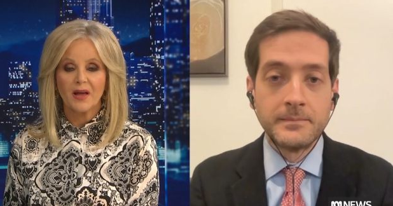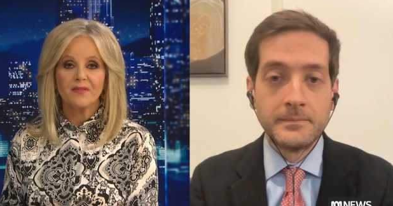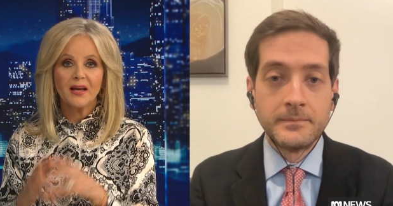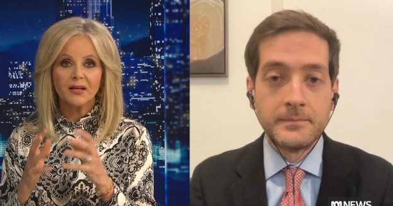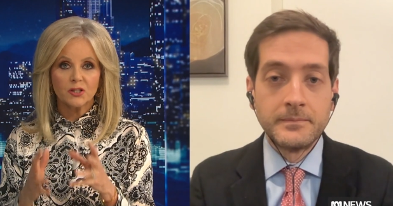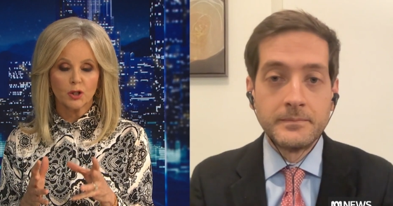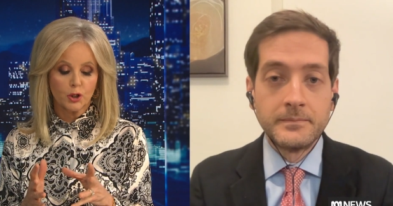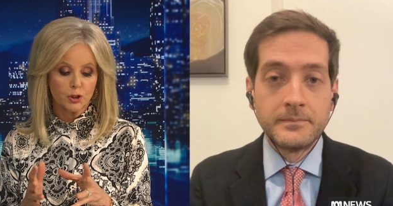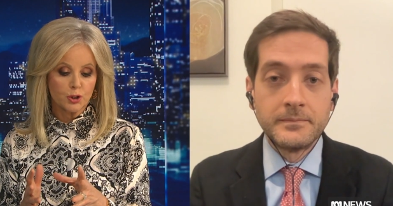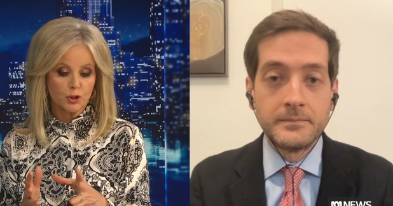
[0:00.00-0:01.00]
Speaker 1: and that is the
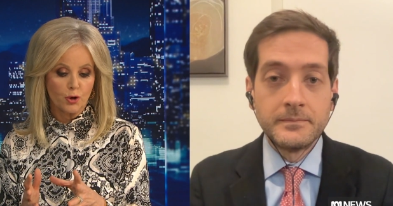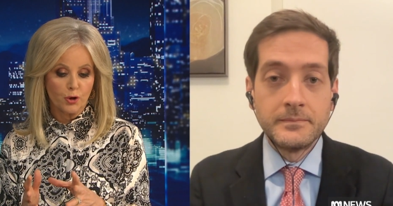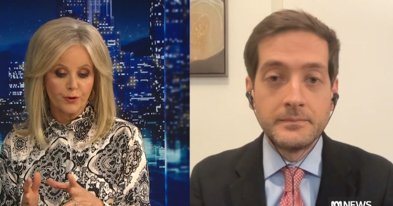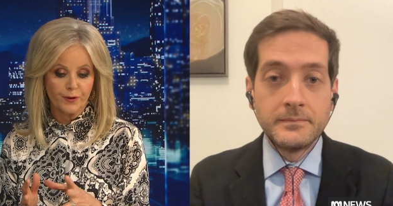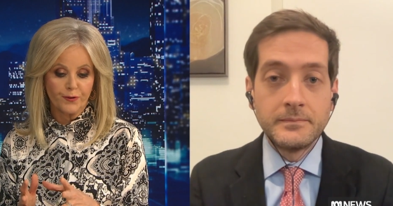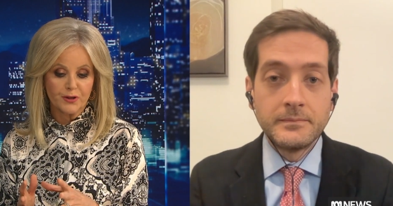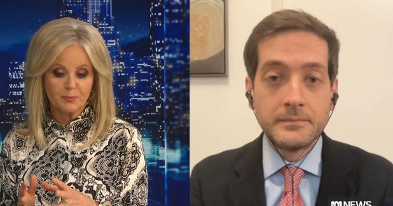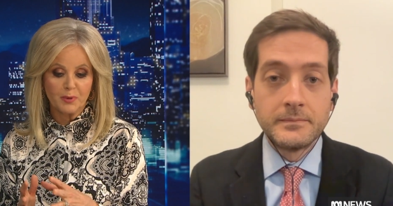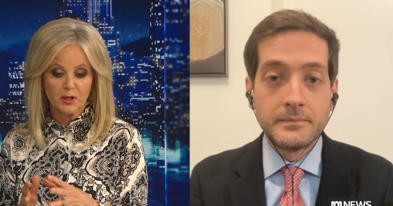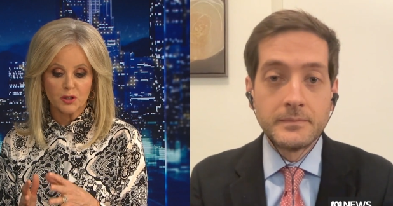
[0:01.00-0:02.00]
concern, that this
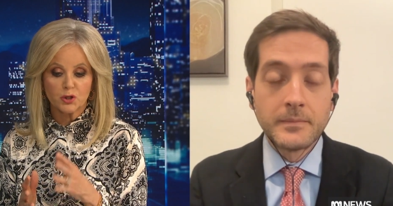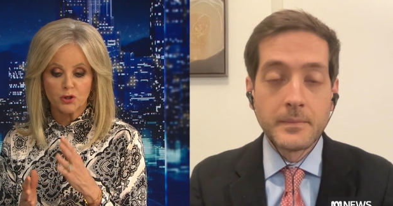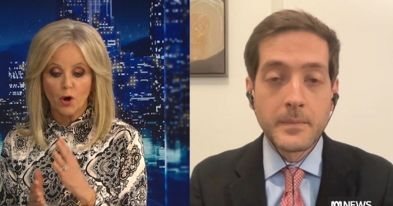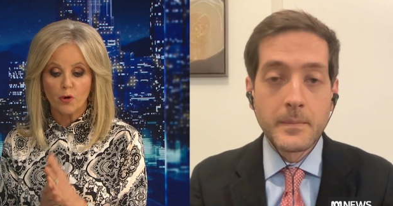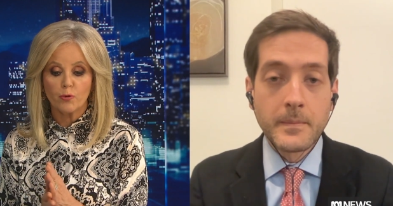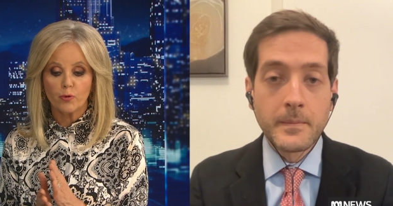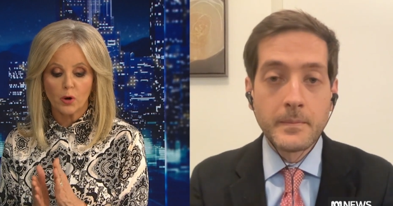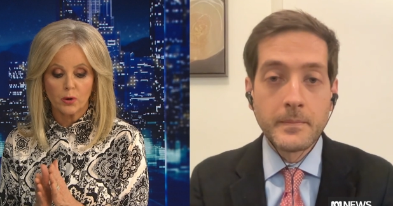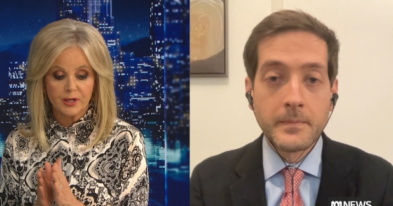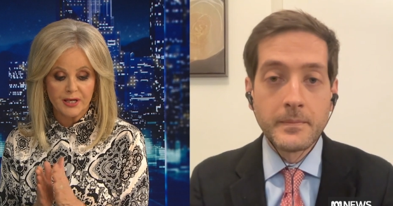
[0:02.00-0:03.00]
bill is so
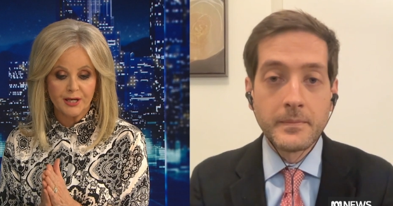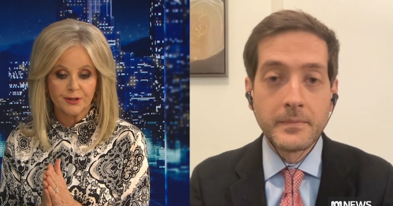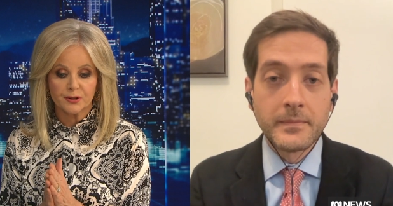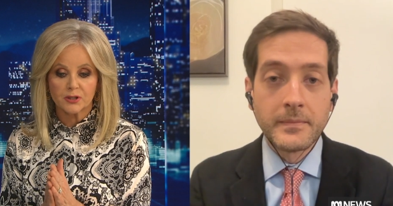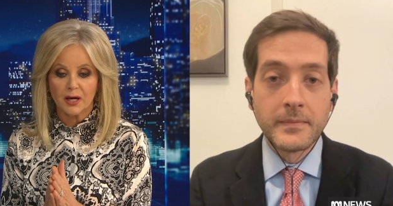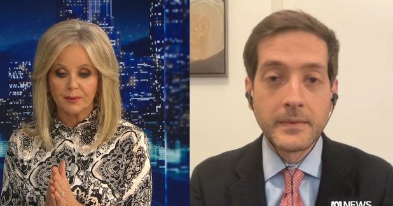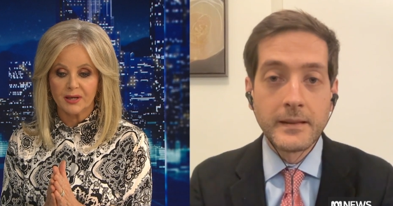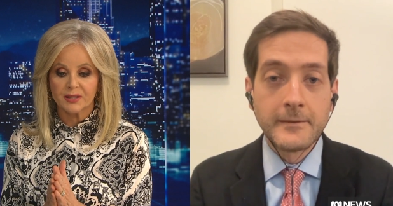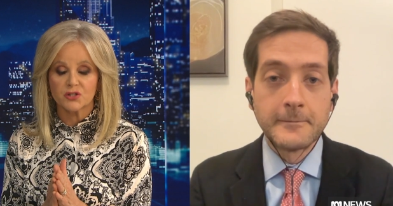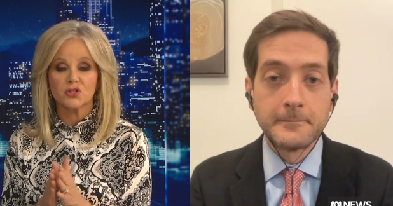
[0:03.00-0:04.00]
needed. I mean,
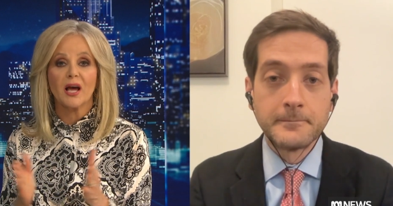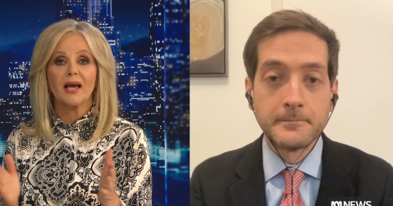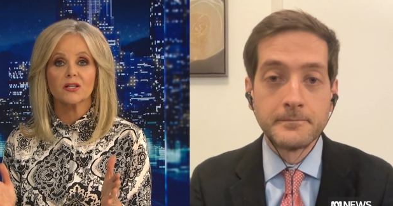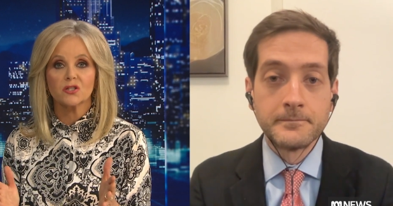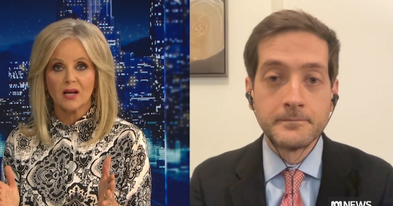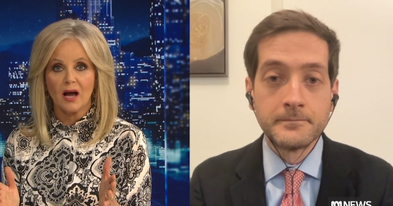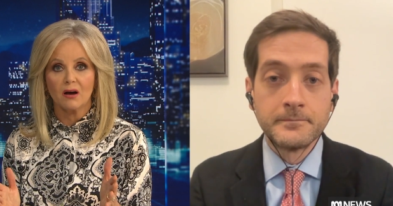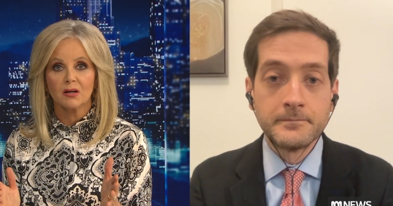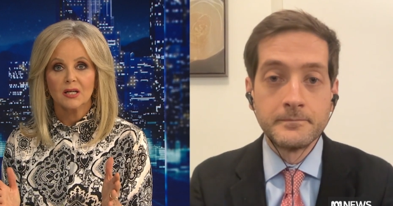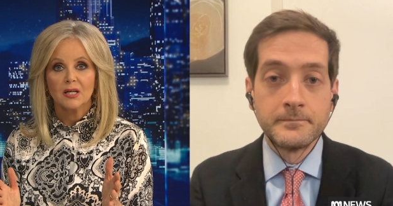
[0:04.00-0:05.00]
it's days now
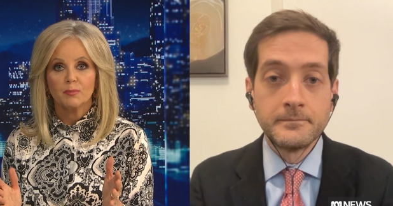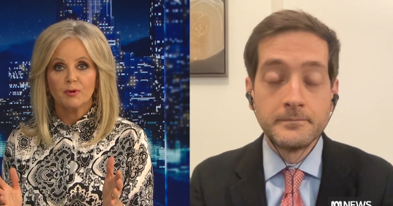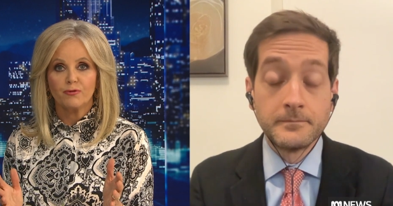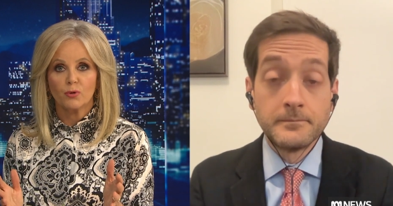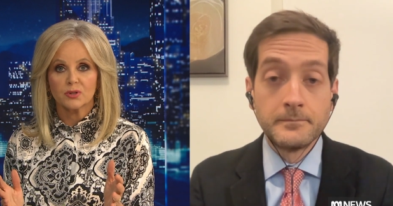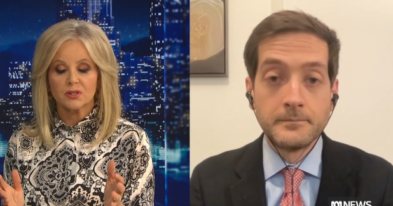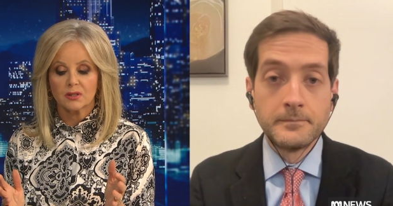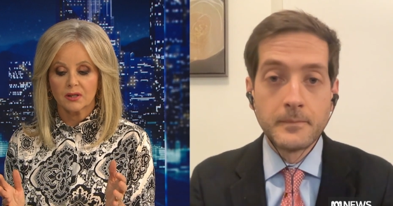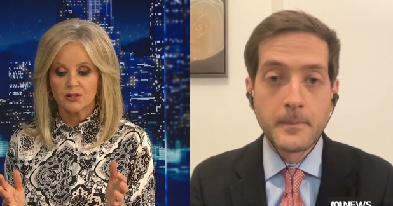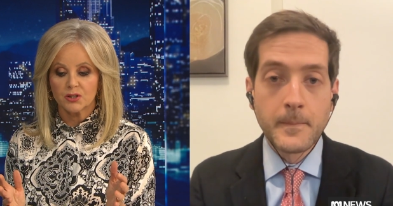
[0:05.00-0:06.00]
before it's
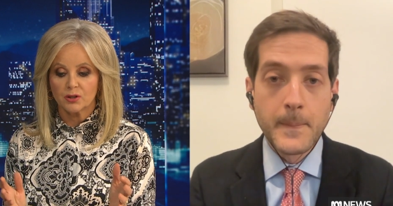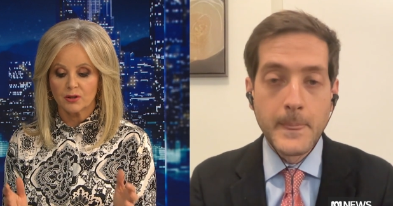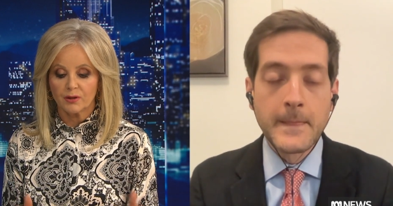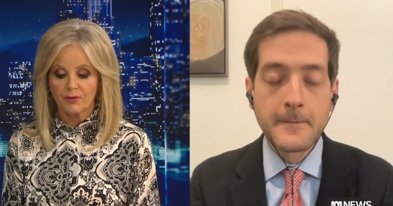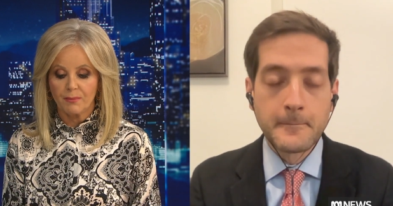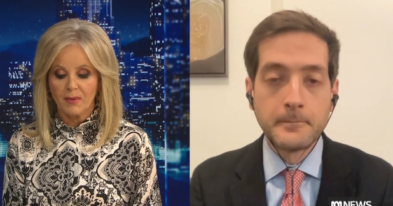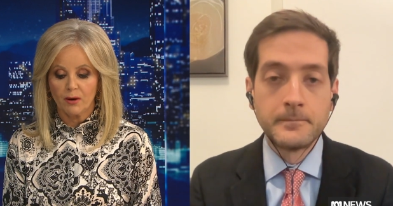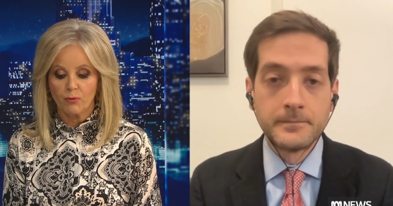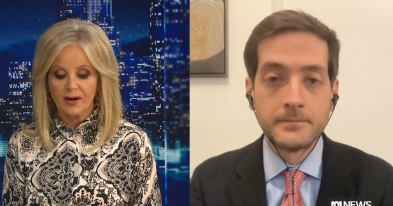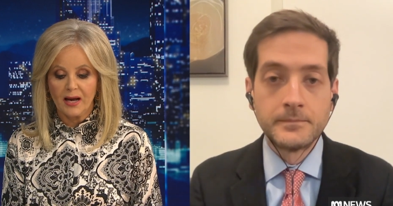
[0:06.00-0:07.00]
considered that they may
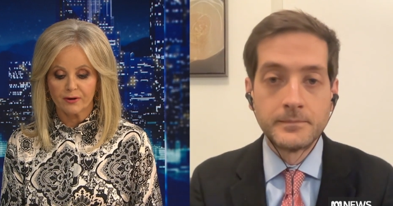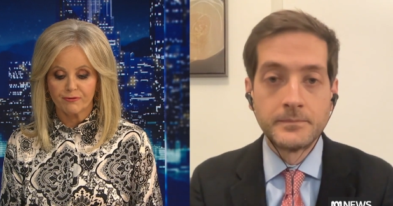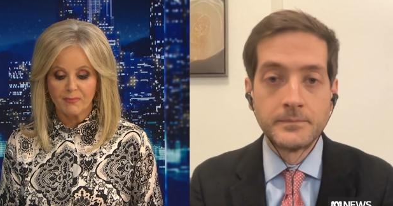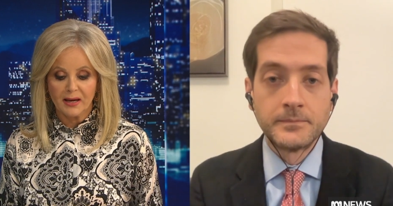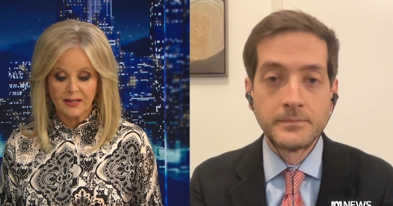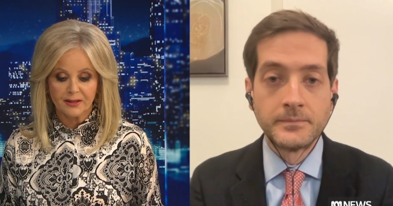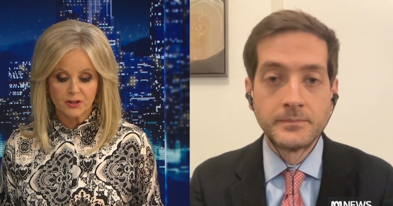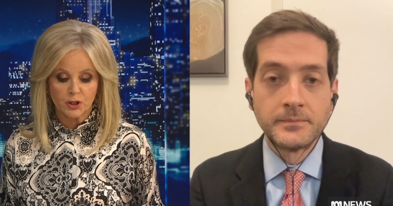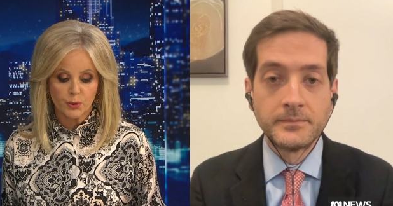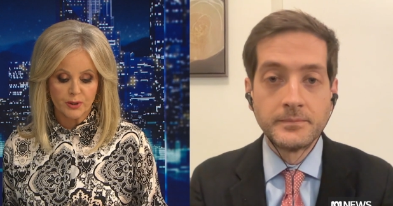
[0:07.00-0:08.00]
run out of money, the
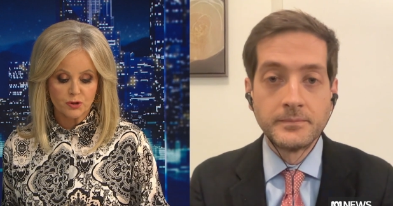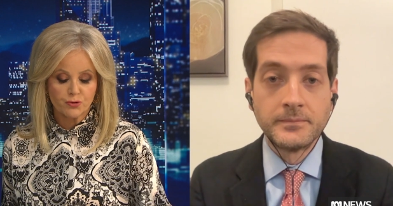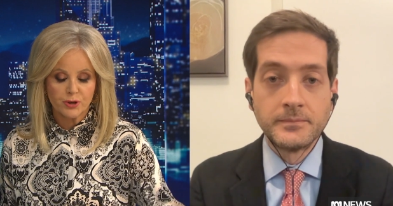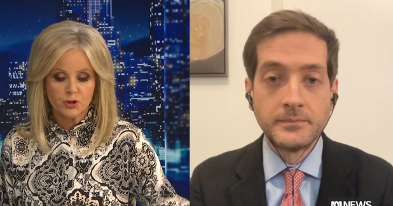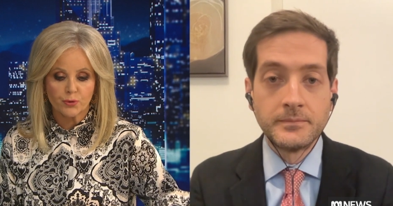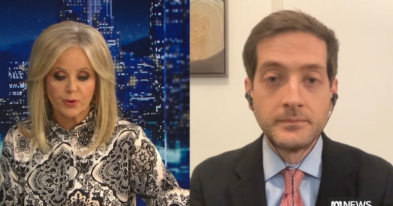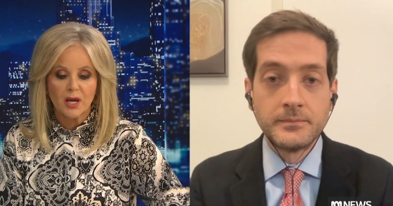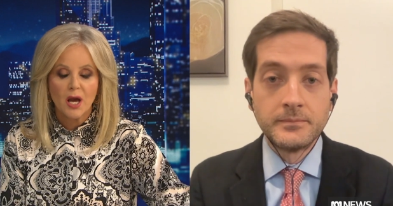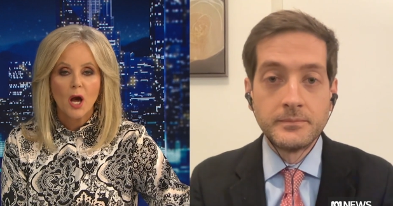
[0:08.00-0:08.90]
U.S. Treasury.